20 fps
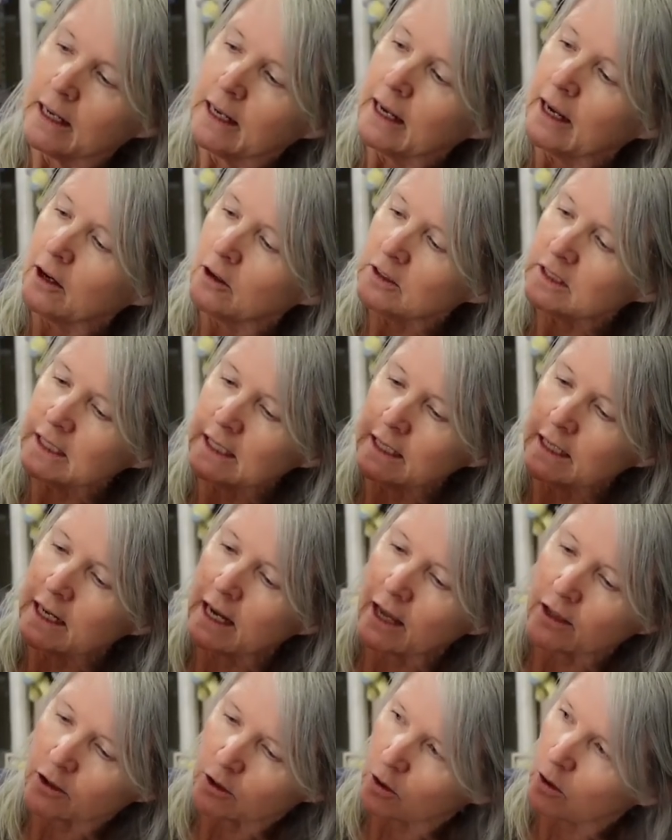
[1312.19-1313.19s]
Here's
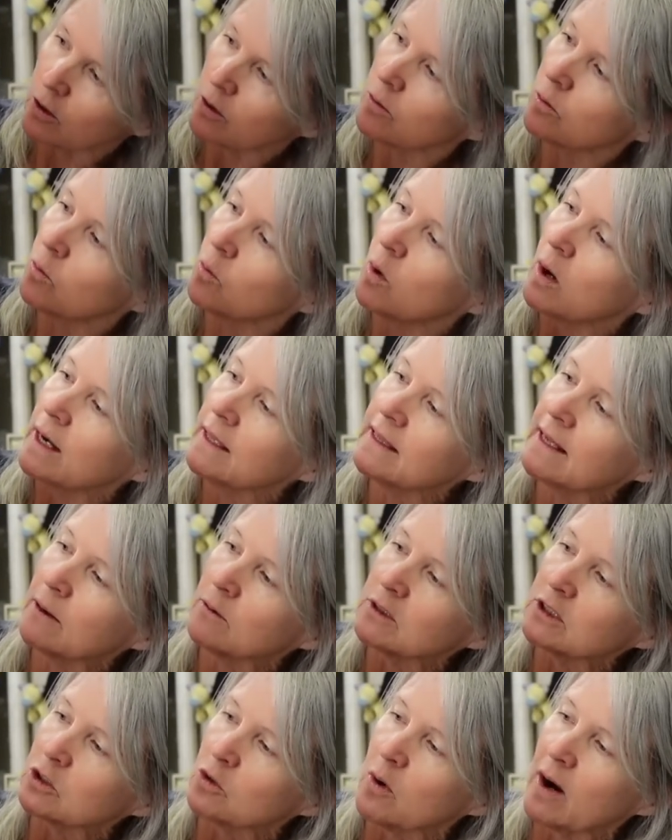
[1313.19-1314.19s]
another one that
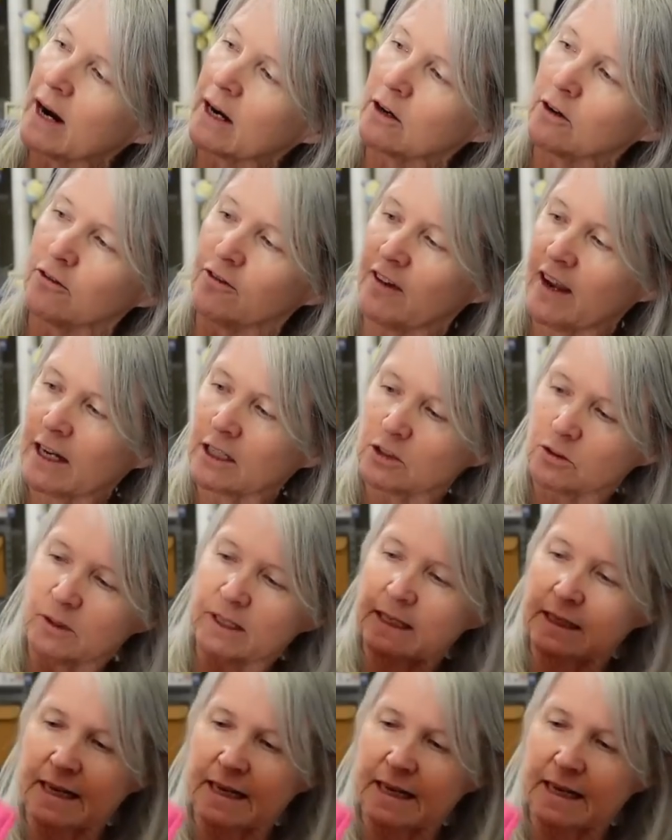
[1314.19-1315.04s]
was Quacker Factory.